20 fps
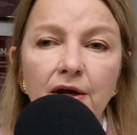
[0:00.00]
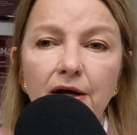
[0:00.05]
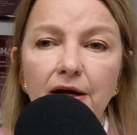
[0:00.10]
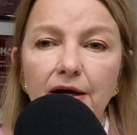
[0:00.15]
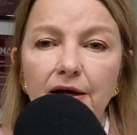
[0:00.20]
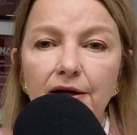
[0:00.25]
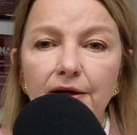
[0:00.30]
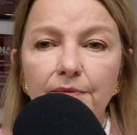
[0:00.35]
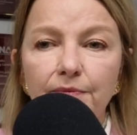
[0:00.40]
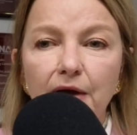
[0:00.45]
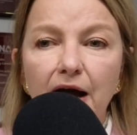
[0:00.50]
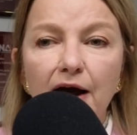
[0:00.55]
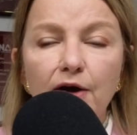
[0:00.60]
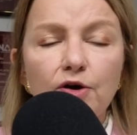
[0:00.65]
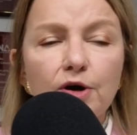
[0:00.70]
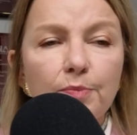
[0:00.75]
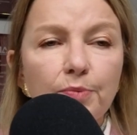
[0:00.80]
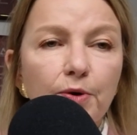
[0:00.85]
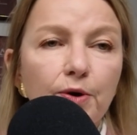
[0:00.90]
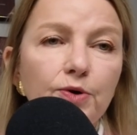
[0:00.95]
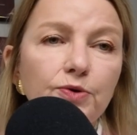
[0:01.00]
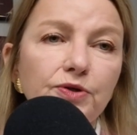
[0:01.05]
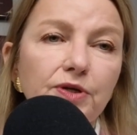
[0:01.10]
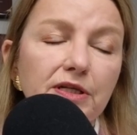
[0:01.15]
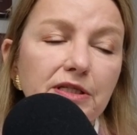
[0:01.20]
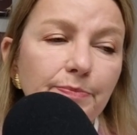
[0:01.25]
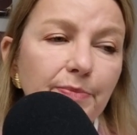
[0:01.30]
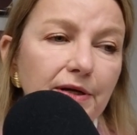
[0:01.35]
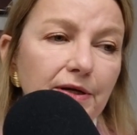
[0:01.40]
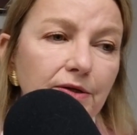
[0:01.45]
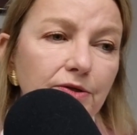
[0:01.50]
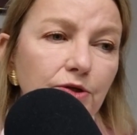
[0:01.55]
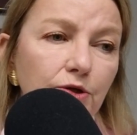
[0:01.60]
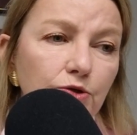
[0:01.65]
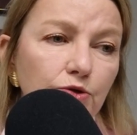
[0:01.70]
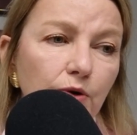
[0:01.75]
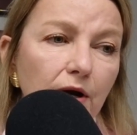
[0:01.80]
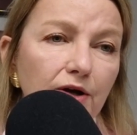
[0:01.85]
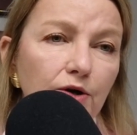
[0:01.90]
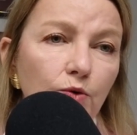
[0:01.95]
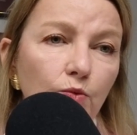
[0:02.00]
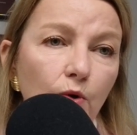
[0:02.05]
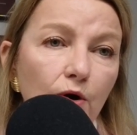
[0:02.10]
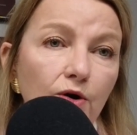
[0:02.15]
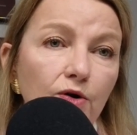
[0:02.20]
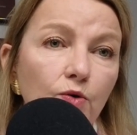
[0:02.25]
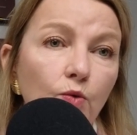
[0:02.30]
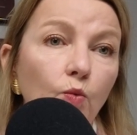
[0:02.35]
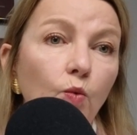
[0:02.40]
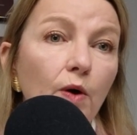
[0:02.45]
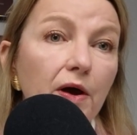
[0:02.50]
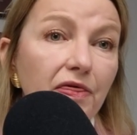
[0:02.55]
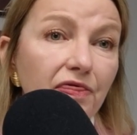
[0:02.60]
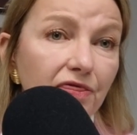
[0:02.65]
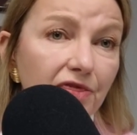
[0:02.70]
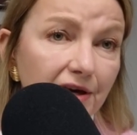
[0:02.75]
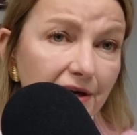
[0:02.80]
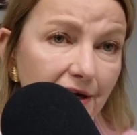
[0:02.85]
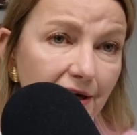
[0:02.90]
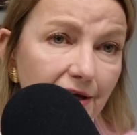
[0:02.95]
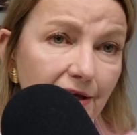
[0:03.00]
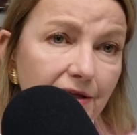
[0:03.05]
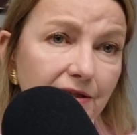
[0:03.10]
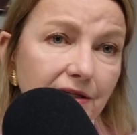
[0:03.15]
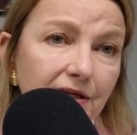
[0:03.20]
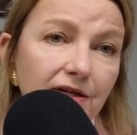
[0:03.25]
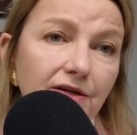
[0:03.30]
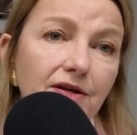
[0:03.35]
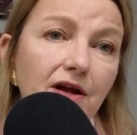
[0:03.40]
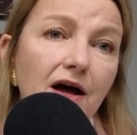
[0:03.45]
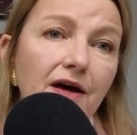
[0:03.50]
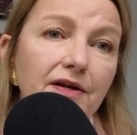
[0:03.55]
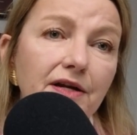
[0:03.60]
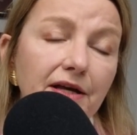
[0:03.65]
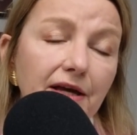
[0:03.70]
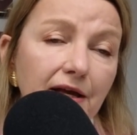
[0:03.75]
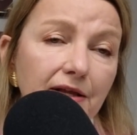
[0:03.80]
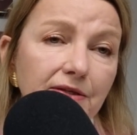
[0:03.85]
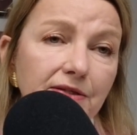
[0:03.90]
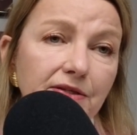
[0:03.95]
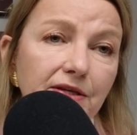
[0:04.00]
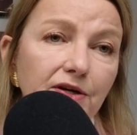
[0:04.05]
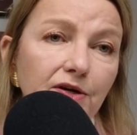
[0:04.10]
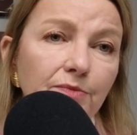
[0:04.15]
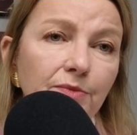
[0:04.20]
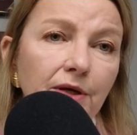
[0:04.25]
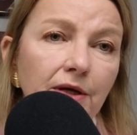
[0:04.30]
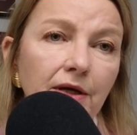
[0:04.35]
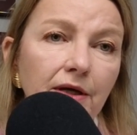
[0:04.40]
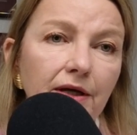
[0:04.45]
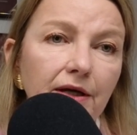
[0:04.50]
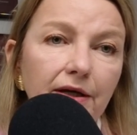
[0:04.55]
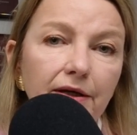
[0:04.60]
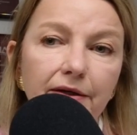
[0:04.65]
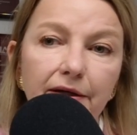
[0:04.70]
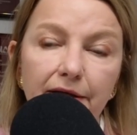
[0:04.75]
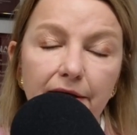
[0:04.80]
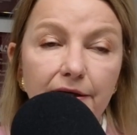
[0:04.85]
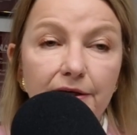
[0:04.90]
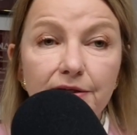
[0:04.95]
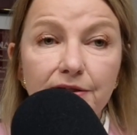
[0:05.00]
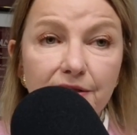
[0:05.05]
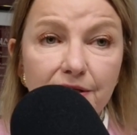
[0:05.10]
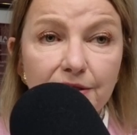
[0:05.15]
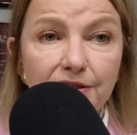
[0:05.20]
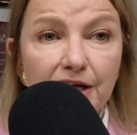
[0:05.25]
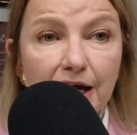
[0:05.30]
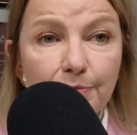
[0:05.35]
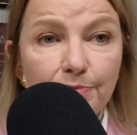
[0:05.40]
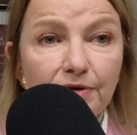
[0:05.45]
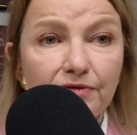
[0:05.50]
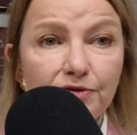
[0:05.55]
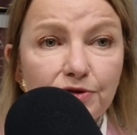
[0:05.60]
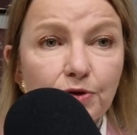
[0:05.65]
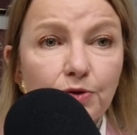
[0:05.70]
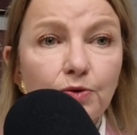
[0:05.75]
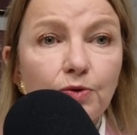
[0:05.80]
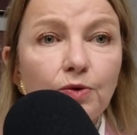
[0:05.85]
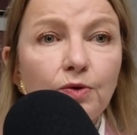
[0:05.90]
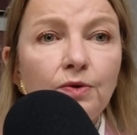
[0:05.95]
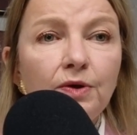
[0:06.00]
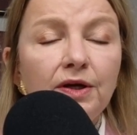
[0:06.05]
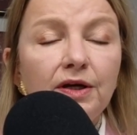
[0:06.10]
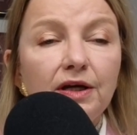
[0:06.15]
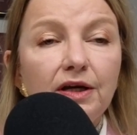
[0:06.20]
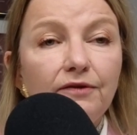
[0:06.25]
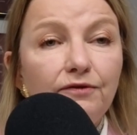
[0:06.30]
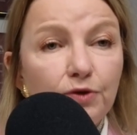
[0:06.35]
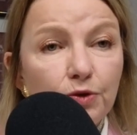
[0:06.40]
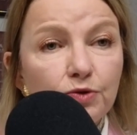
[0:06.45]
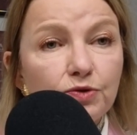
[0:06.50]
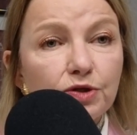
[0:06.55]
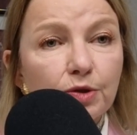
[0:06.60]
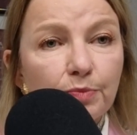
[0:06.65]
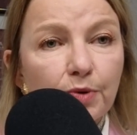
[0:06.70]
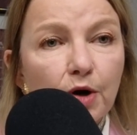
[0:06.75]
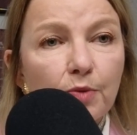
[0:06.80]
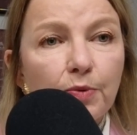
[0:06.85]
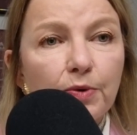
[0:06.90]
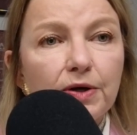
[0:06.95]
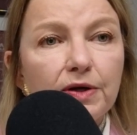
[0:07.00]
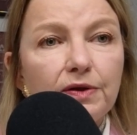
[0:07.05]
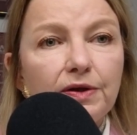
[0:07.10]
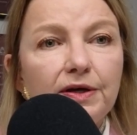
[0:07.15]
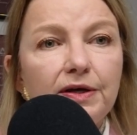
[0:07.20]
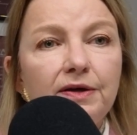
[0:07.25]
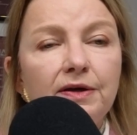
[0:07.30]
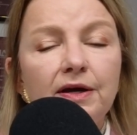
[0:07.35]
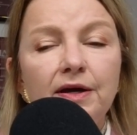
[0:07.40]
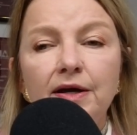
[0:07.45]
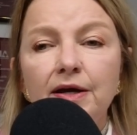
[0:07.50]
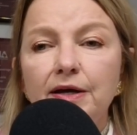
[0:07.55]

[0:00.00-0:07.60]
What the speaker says: Our approach has been to try to work with the kids and not against them. It is a type of tool if used appropriately.